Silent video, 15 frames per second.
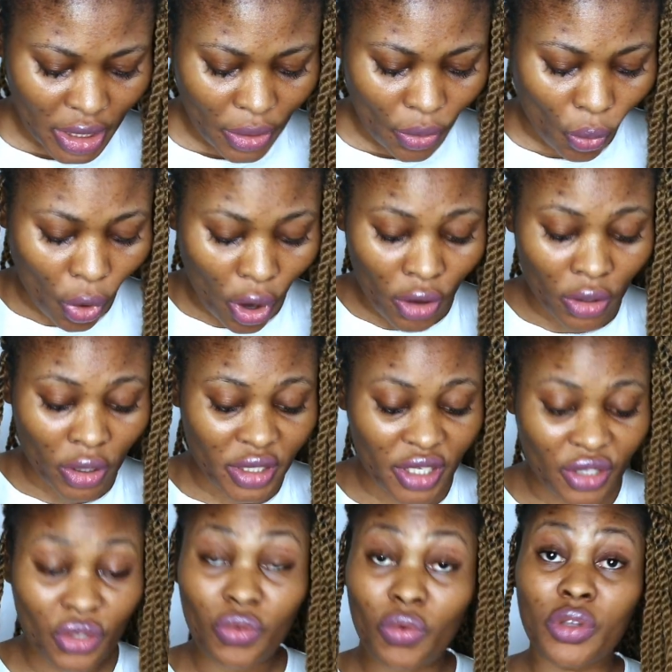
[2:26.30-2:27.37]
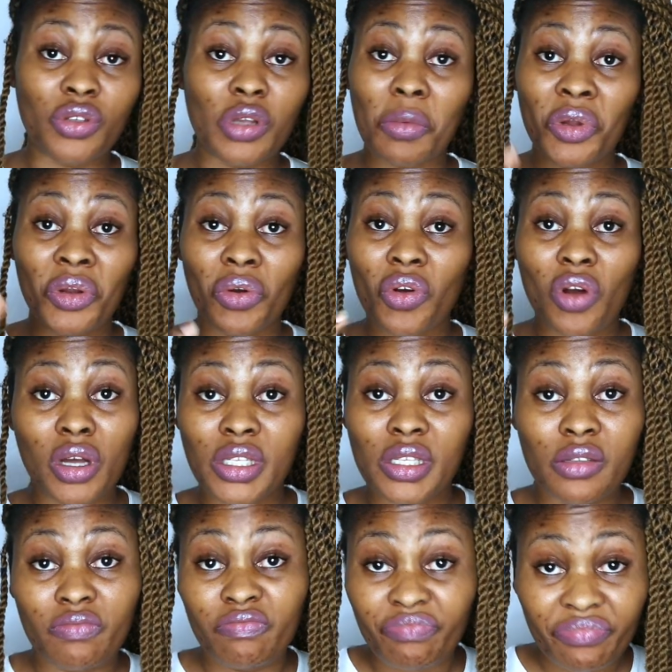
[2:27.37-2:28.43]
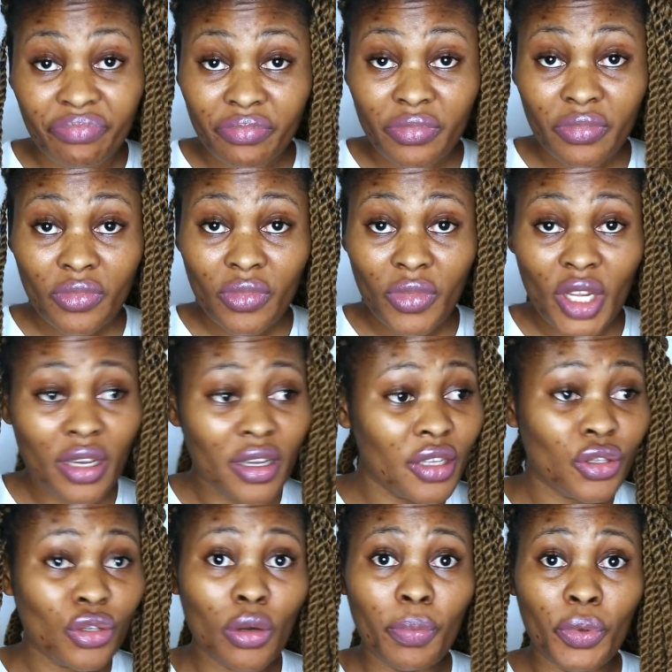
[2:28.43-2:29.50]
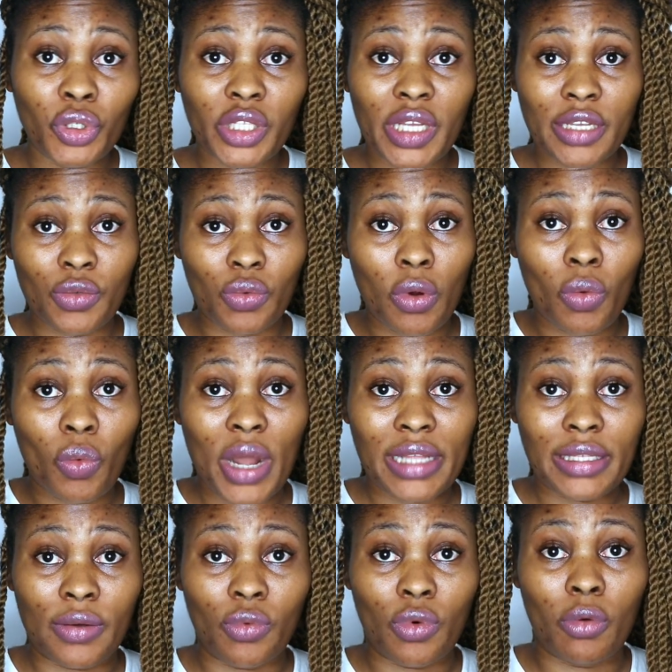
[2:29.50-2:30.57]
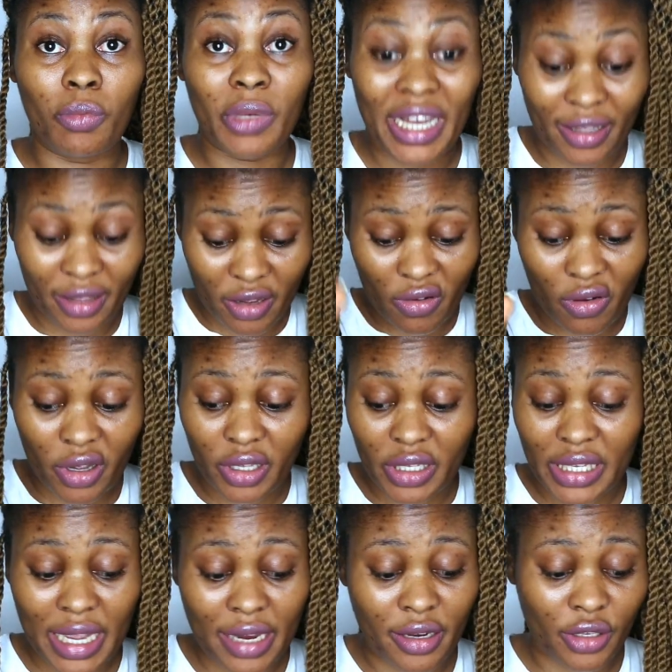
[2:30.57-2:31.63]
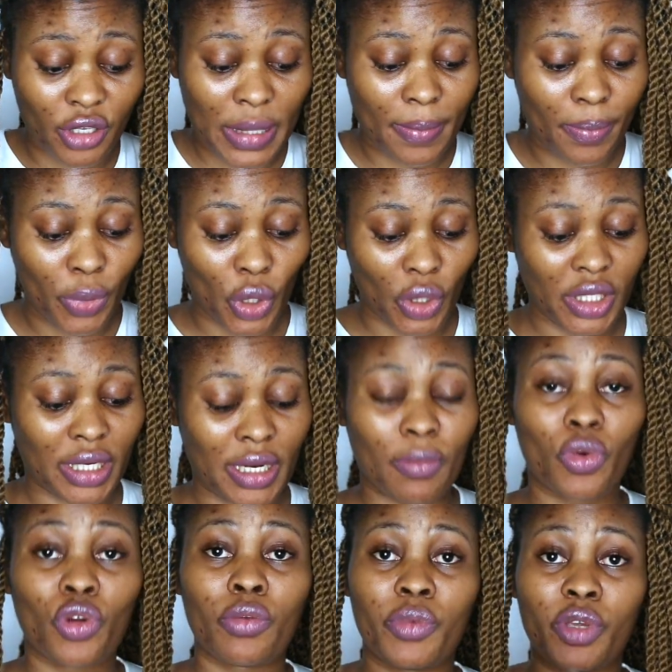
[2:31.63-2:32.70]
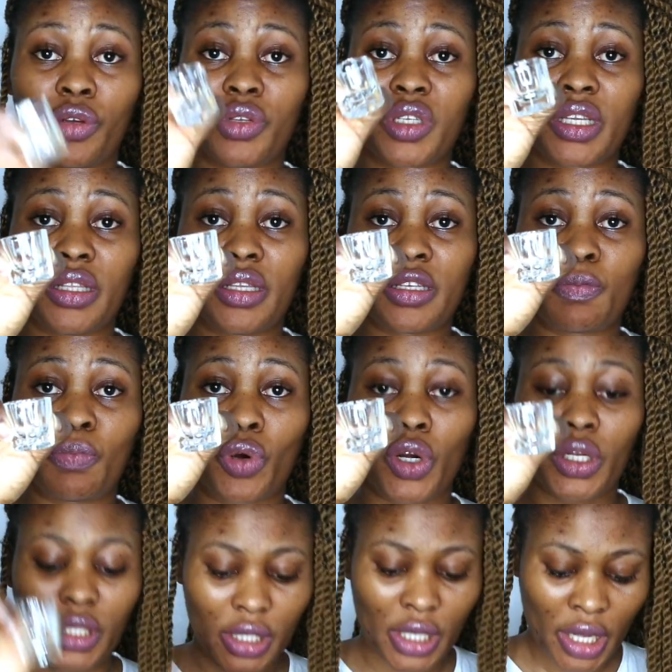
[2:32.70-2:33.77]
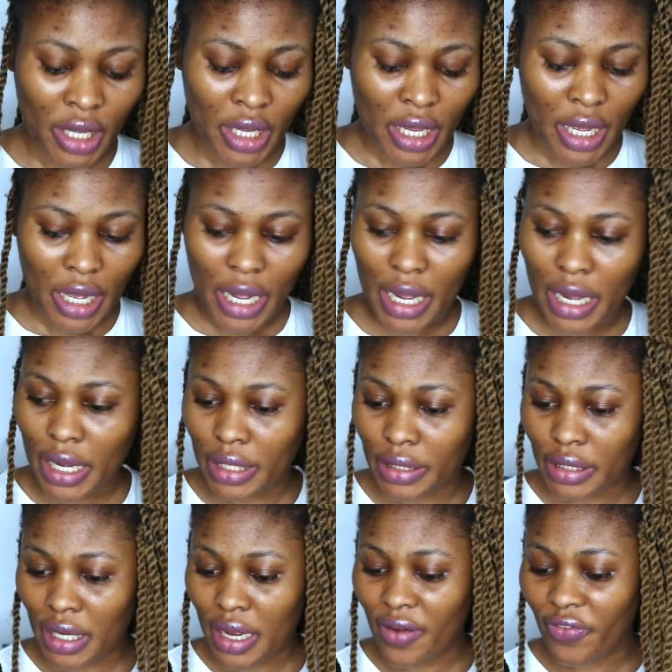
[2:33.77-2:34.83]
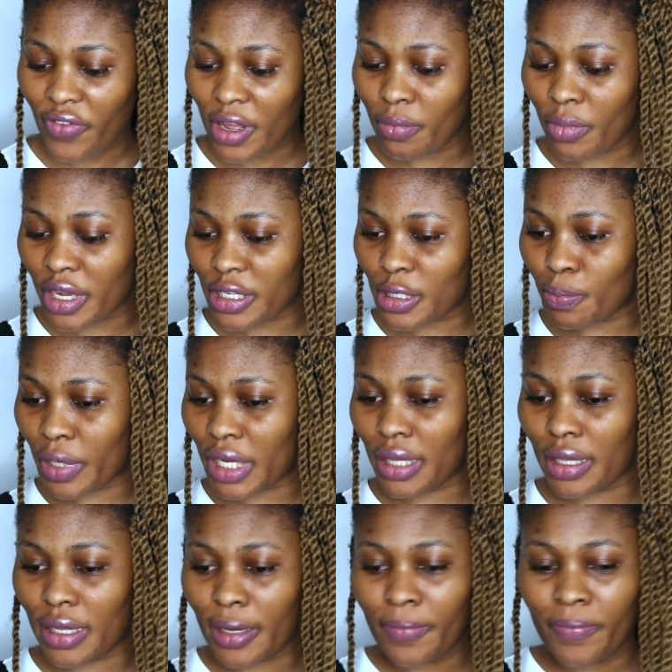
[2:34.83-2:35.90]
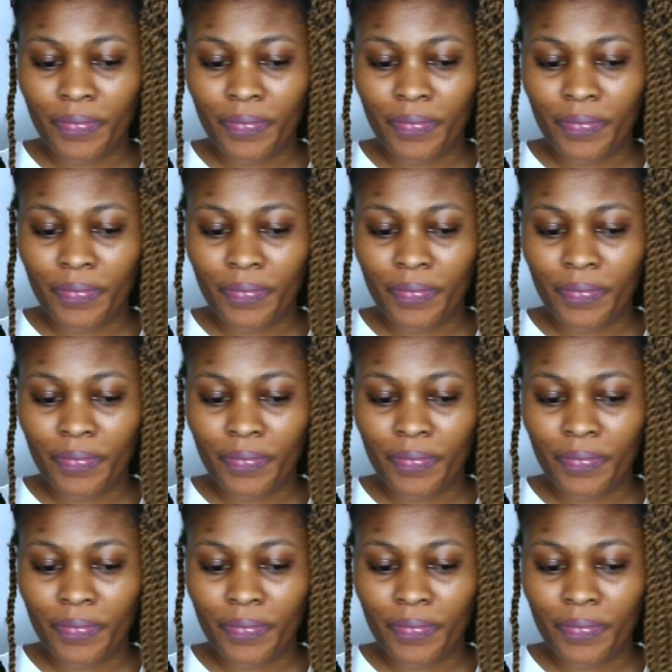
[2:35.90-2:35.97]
one goes into one, so I'm going to cut it open. There's one white and one black, they go inside the same pot, and I'm going to be using this pot, and I can't find my spatula,